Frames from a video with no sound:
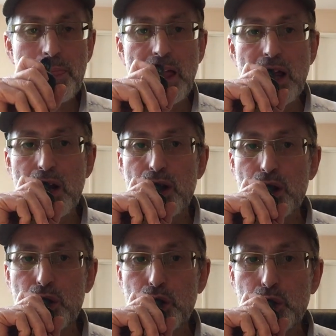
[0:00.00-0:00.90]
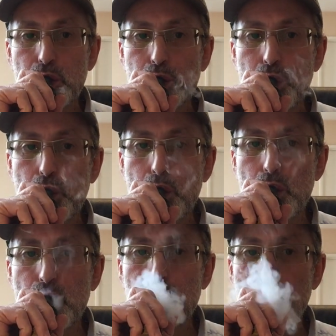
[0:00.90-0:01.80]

No one is speaking in this clip.